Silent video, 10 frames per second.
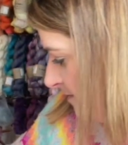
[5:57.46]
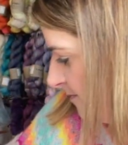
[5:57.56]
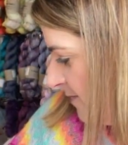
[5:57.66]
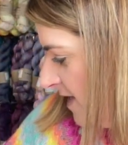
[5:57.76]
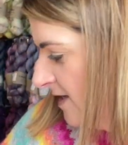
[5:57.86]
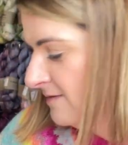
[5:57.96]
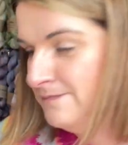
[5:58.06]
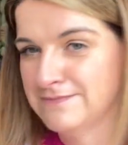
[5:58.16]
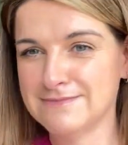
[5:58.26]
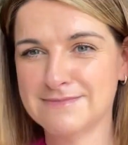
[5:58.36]
But
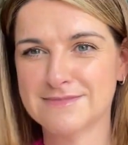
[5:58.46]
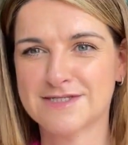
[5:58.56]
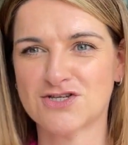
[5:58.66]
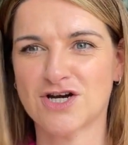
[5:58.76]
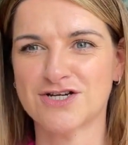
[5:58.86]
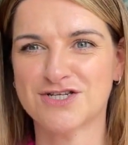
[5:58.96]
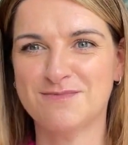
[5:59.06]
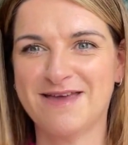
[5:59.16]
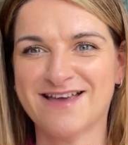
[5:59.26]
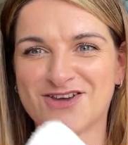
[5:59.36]
start to
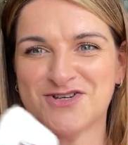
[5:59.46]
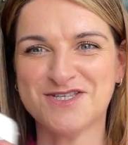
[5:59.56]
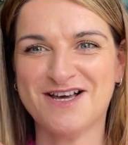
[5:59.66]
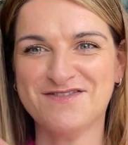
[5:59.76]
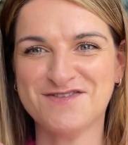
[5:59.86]
make yourself